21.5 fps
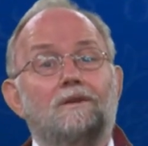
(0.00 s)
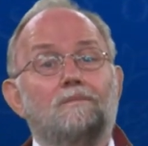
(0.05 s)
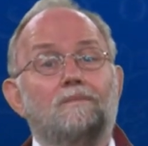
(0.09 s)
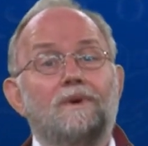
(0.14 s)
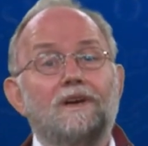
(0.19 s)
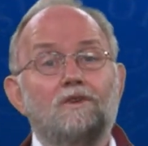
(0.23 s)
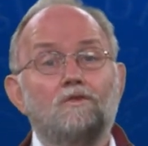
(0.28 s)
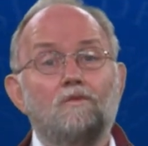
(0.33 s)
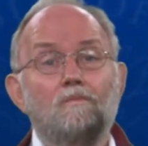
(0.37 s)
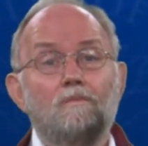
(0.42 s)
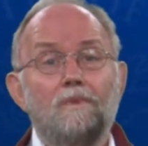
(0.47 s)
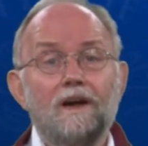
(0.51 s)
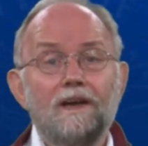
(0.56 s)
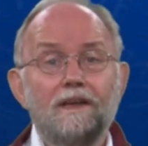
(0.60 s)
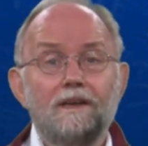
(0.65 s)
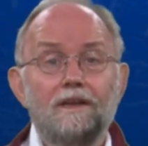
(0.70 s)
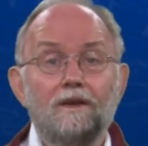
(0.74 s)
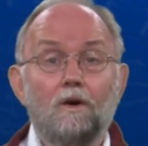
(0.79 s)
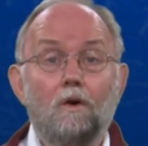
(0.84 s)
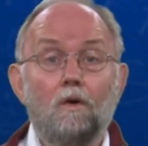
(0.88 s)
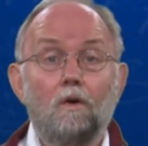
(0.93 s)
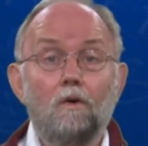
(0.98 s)
By
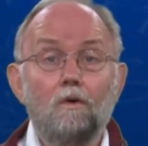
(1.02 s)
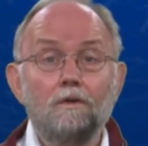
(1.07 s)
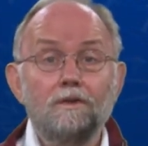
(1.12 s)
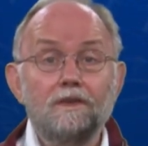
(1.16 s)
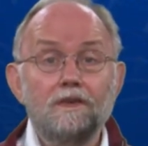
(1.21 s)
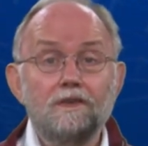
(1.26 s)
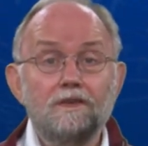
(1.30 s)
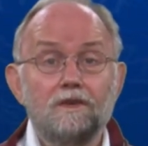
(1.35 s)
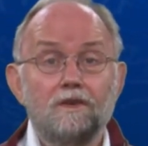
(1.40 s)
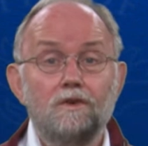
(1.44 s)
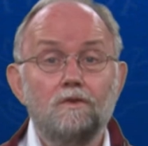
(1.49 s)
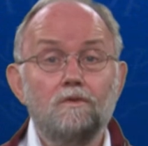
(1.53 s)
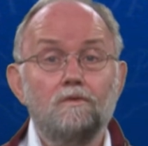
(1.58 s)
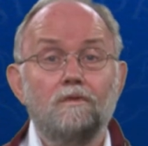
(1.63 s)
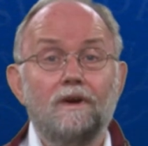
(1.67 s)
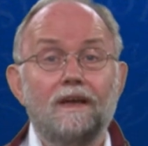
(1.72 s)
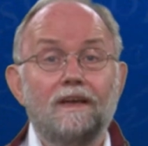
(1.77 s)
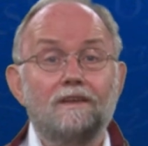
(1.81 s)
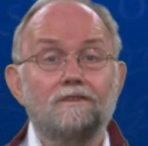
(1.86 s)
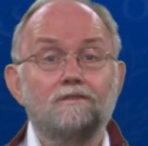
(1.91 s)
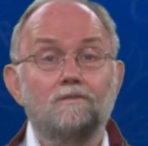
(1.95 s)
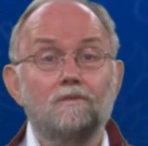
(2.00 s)
combining all these Q
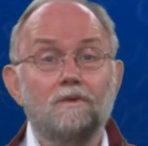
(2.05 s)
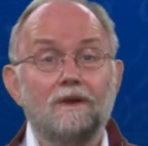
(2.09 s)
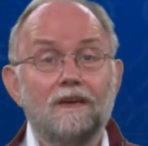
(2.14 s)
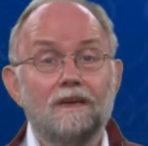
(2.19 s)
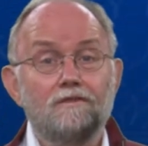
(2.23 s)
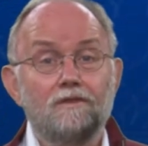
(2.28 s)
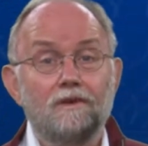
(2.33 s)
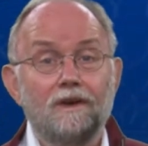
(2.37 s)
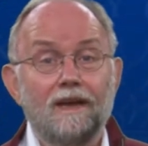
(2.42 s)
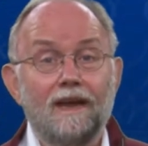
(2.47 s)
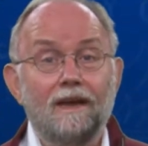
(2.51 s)
rates together